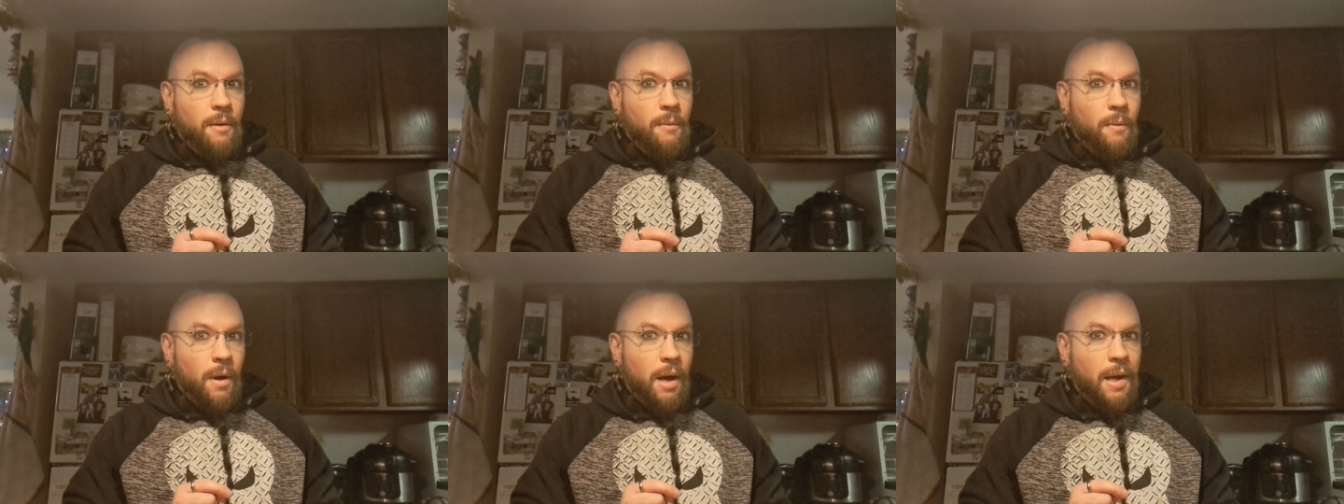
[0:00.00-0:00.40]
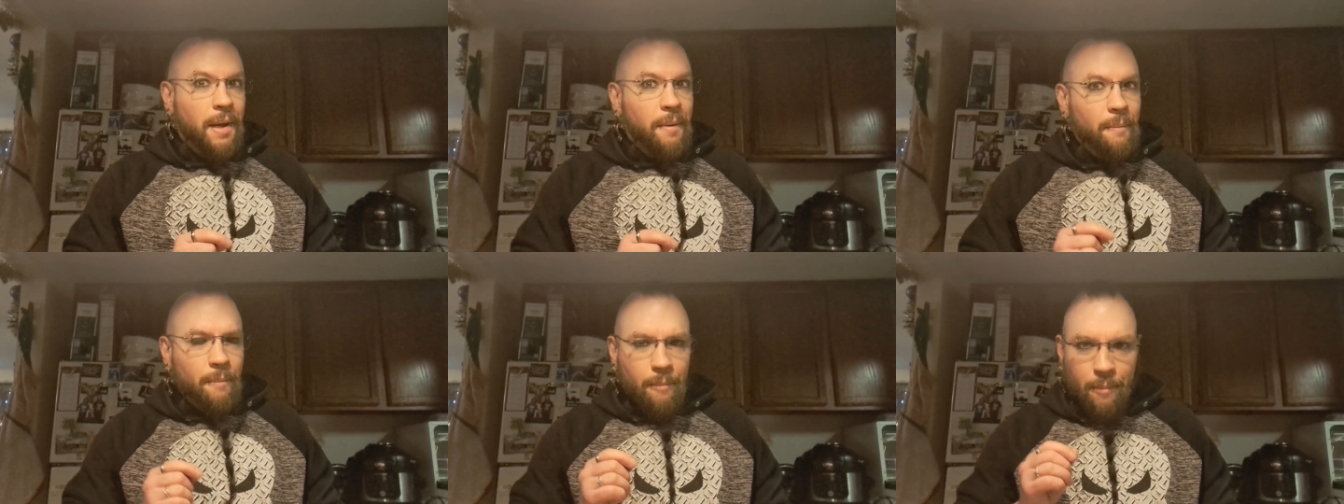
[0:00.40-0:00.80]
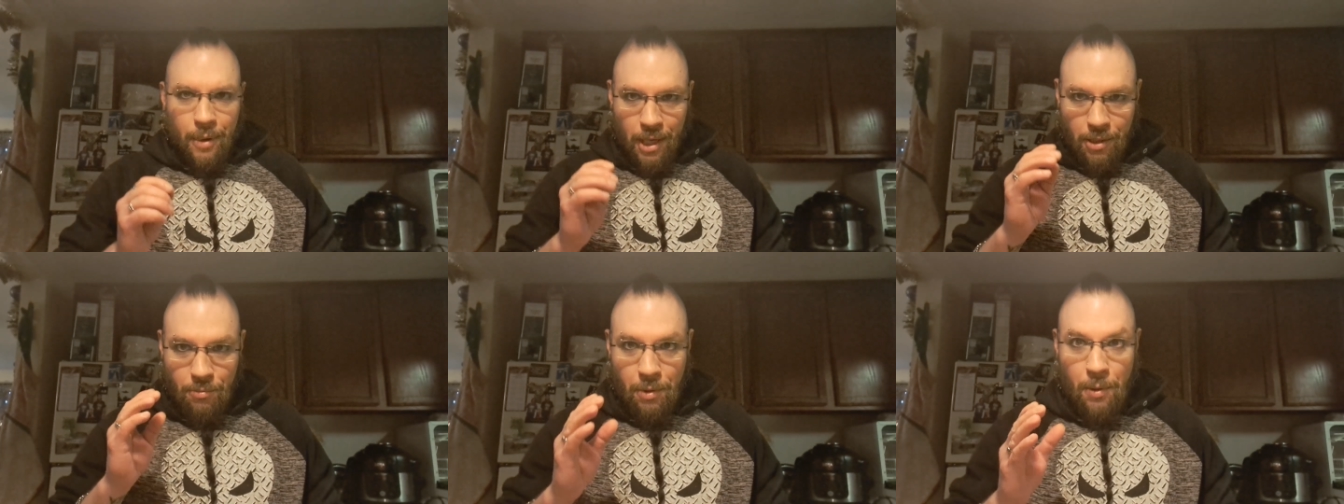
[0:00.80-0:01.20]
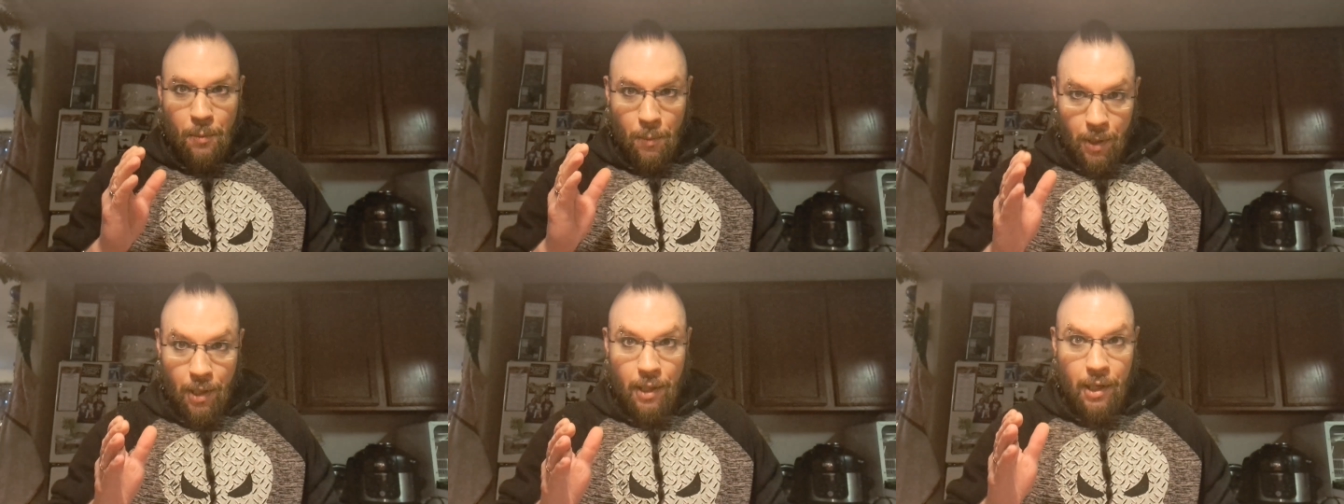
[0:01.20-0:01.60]
Why? Because we
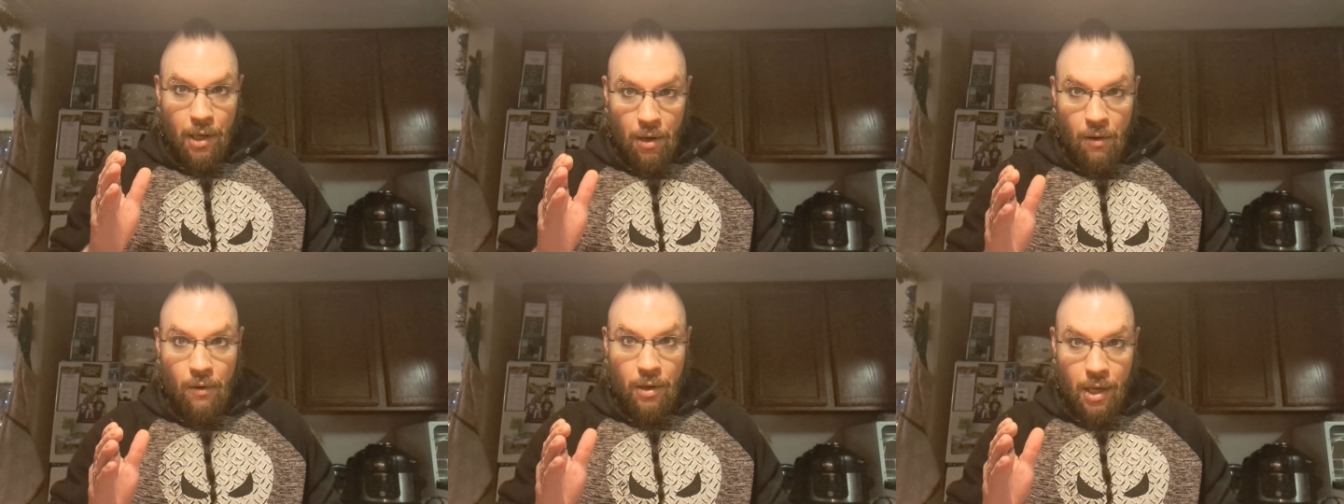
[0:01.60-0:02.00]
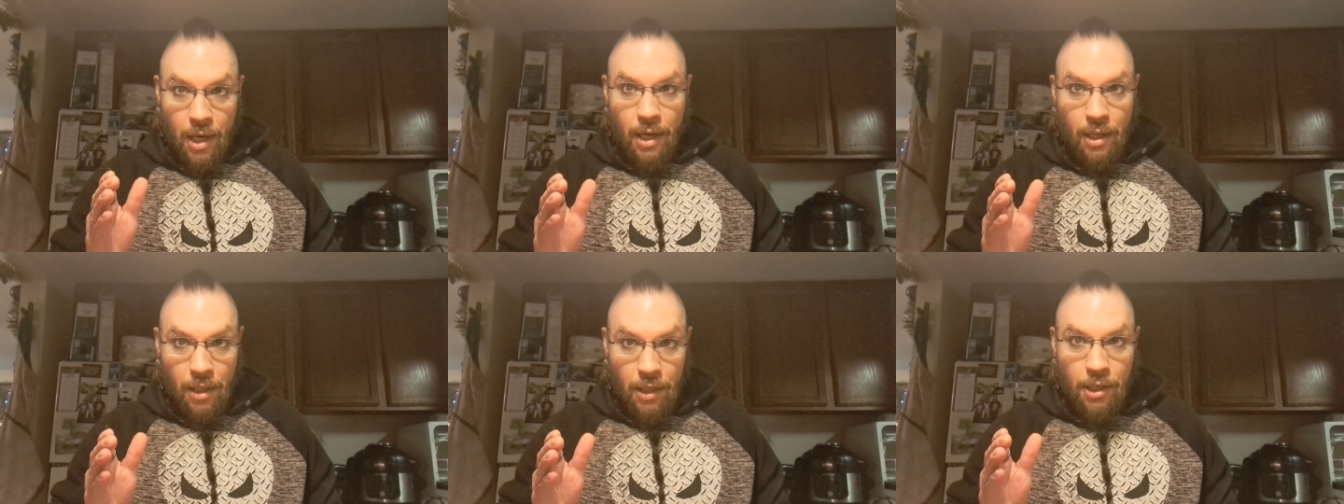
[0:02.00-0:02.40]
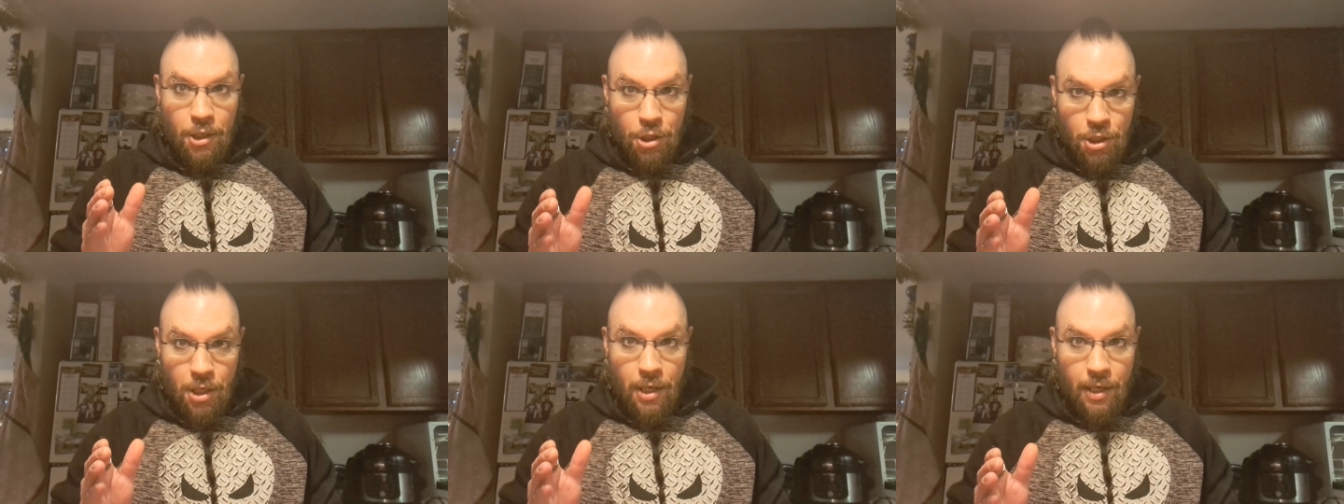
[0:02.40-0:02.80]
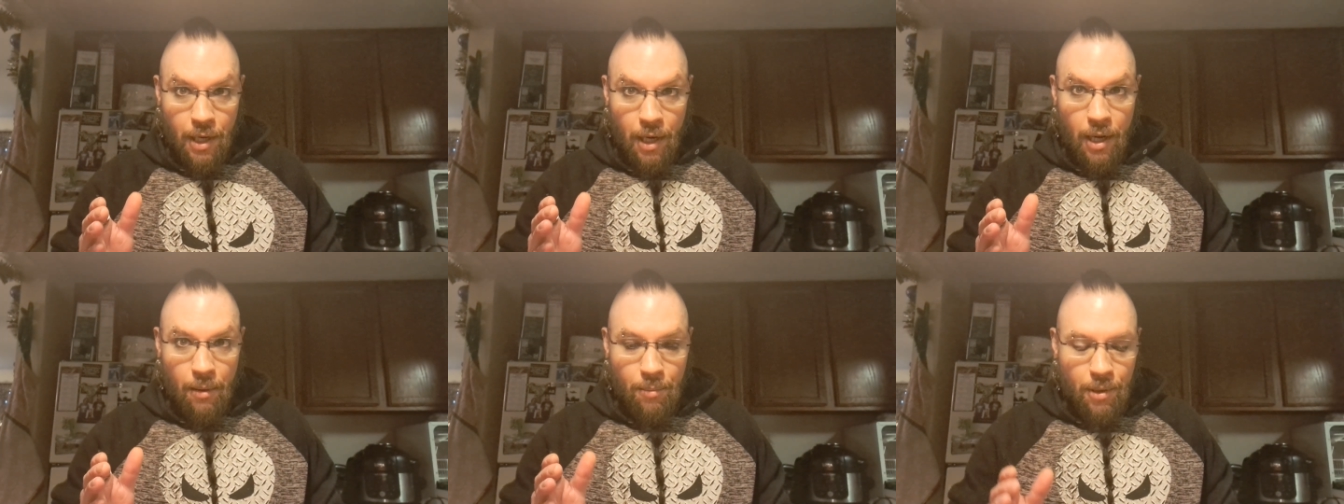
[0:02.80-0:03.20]
really all gotta clean shit
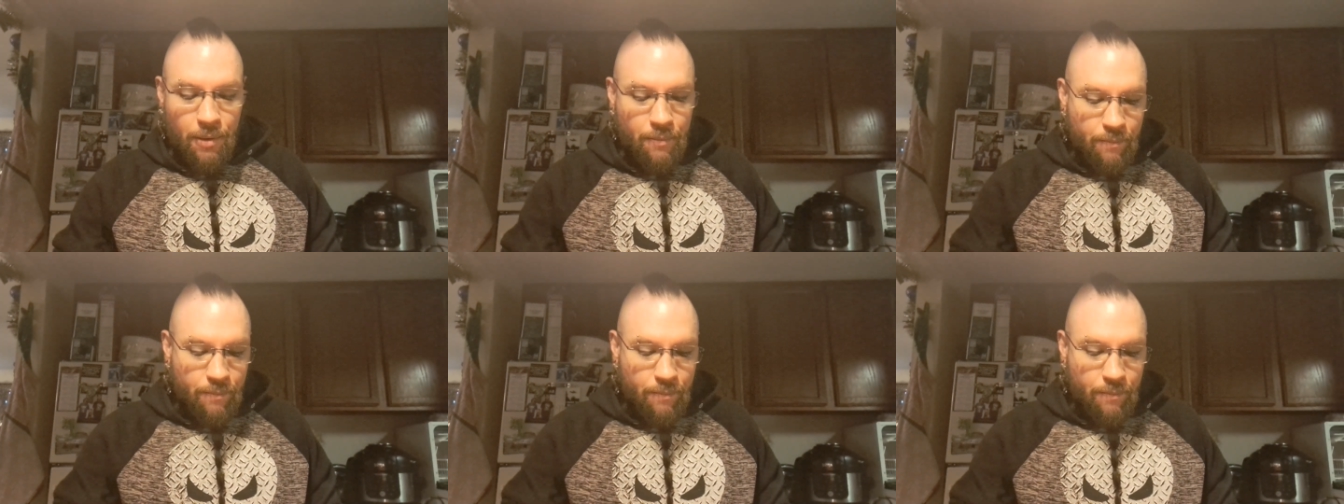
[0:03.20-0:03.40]
up.